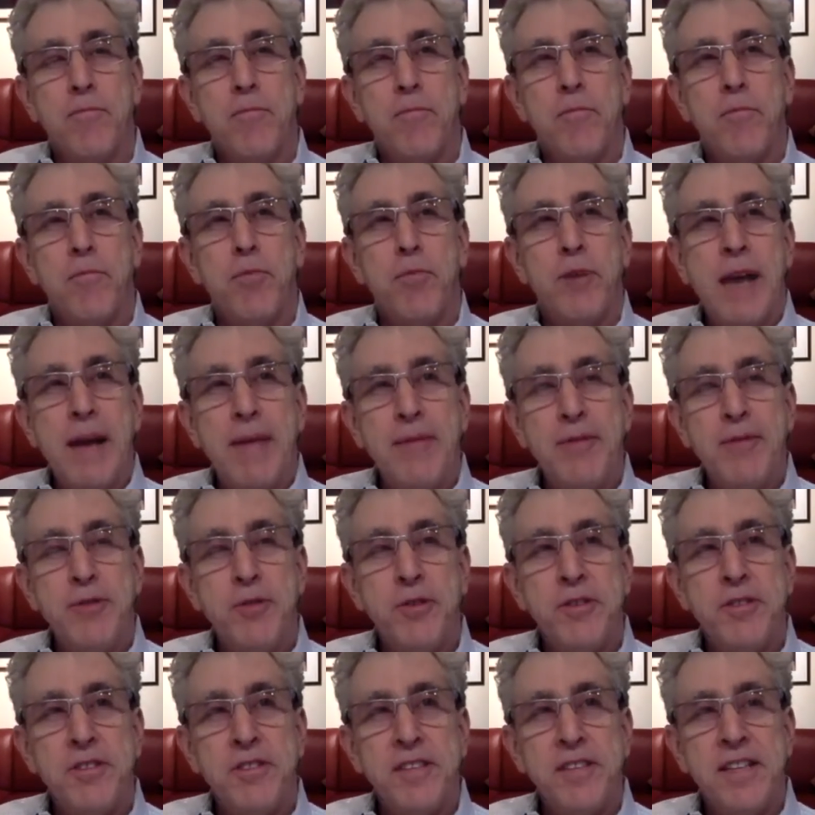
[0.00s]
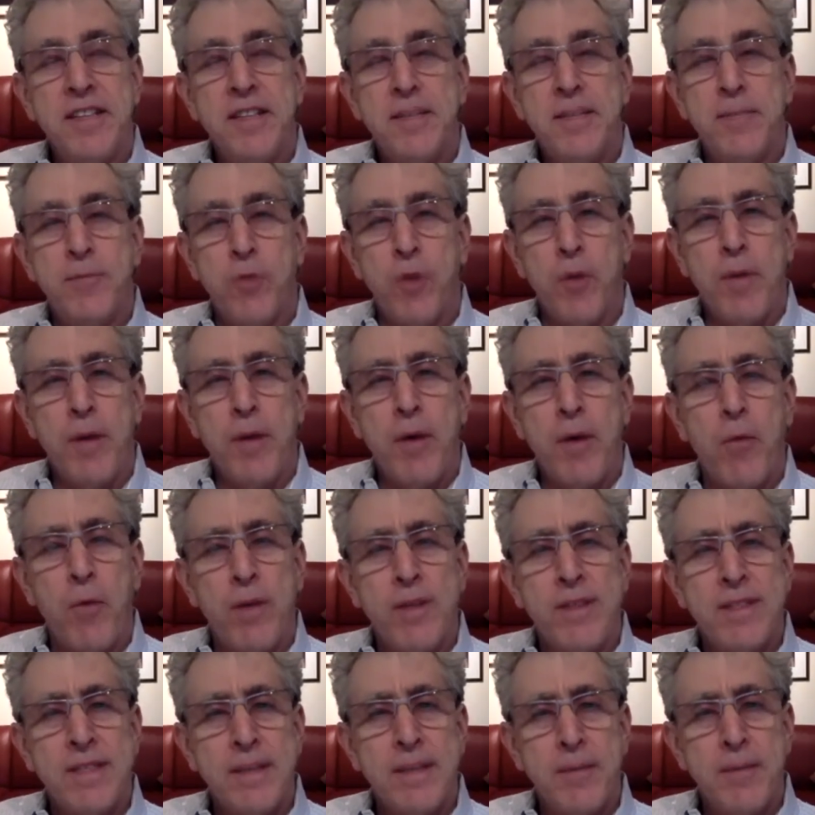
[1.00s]
perhaps you could say a little more about
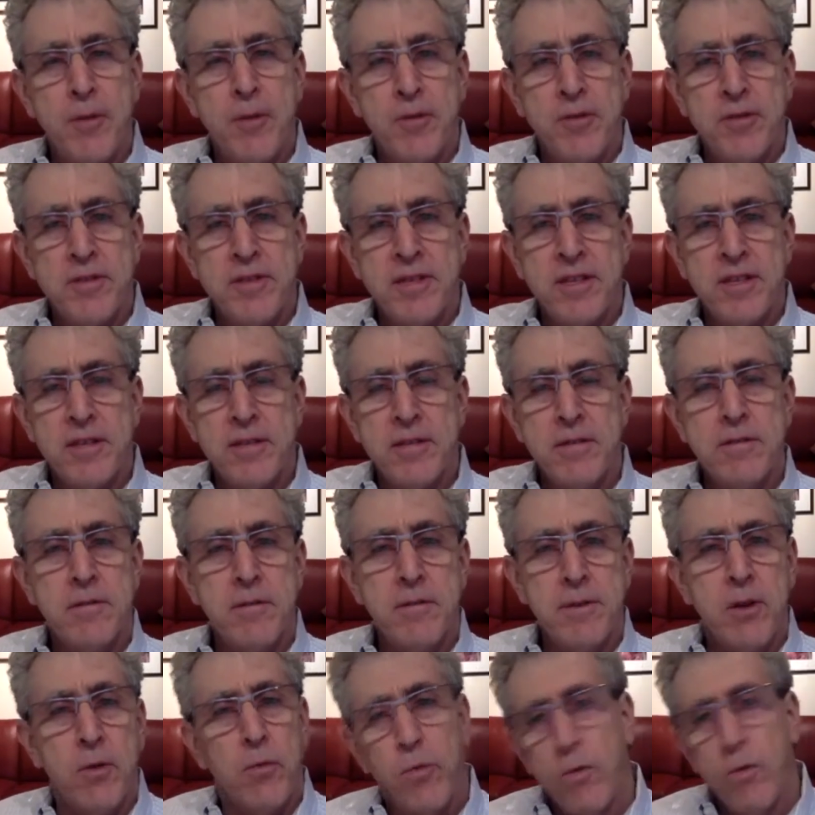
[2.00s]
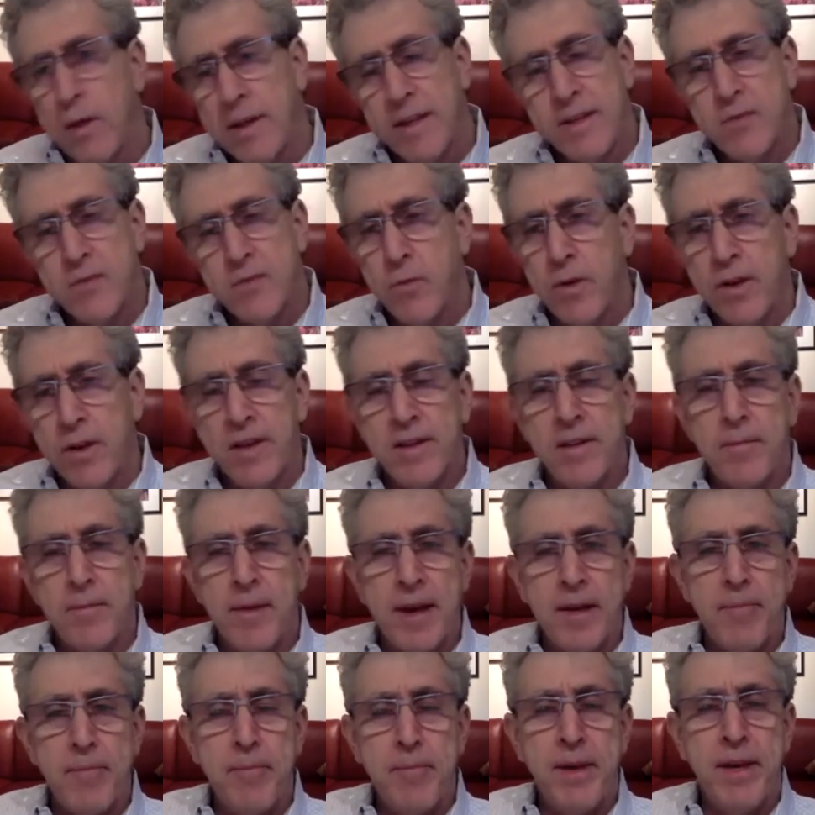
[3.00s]
what some of those things, at least one of them
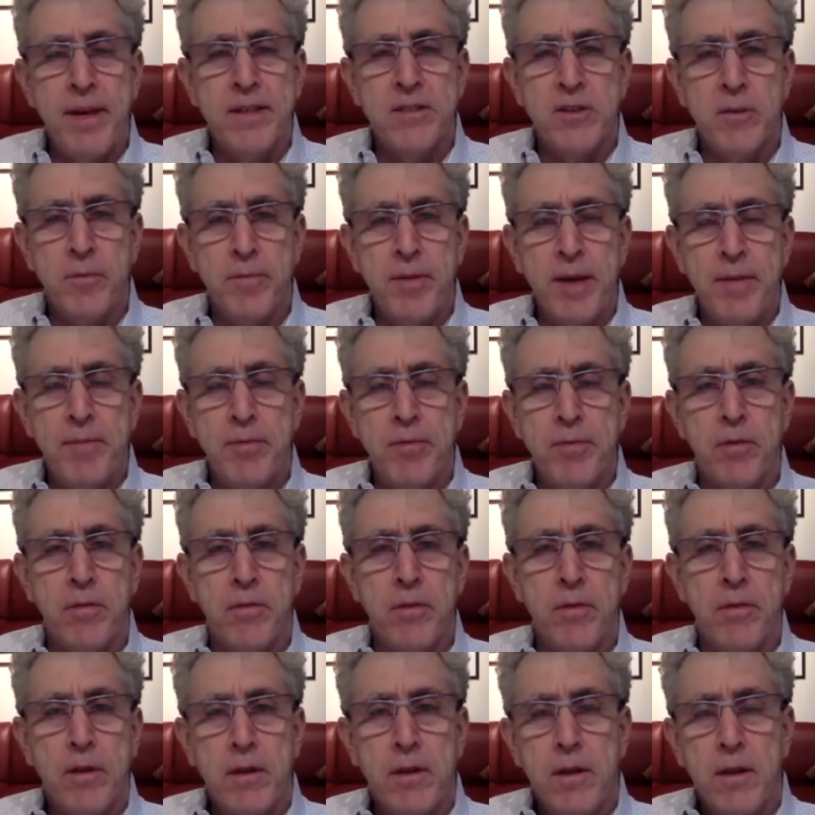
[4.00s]
might be, so people,